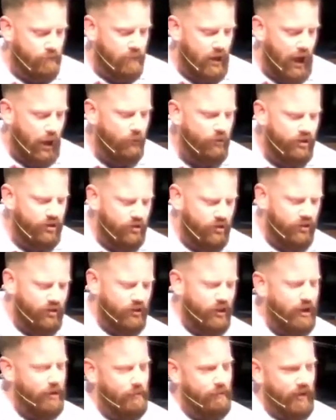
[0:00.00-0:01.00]
I want you to
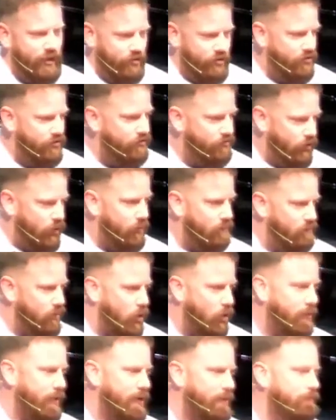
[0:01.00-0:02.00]
think about this for a
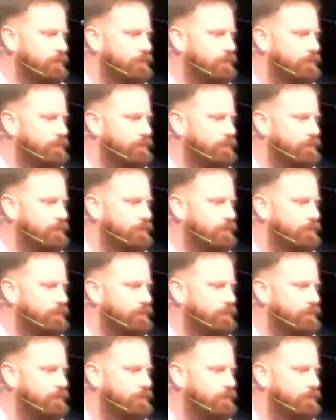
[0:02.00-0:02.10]
moment.